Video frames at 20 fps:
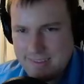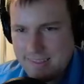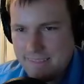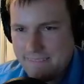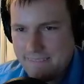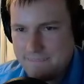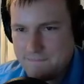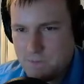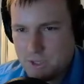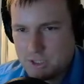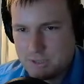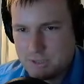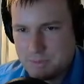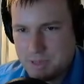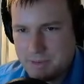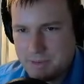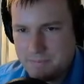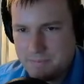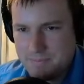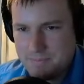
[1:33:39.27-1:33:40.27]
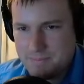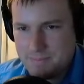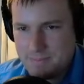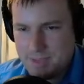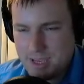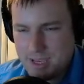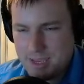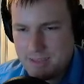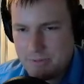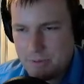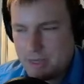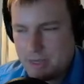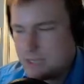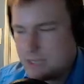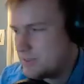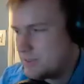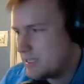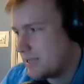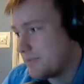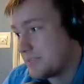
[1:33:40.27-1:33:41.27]
Possibly. At the very least,
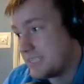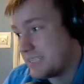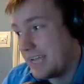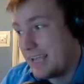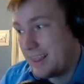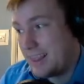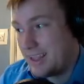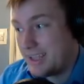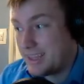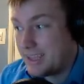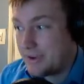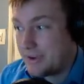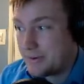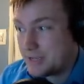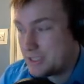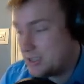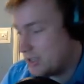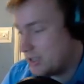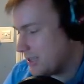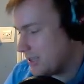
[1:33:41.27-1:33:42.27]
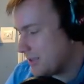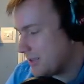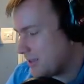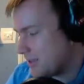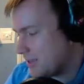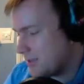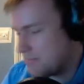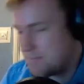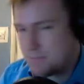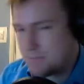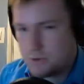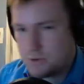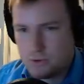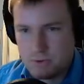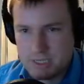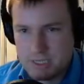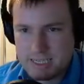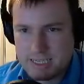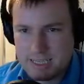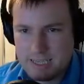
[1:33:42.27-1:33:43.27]
we still have a satellite there, and it's not a
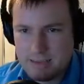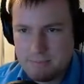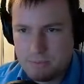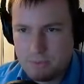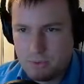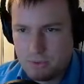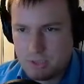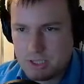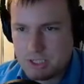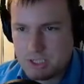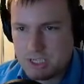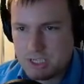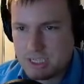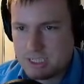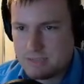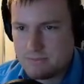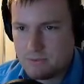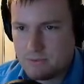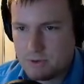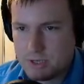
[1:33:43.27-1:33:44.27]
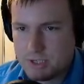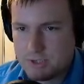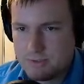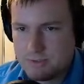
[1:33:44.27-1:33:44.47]
critically important system for us.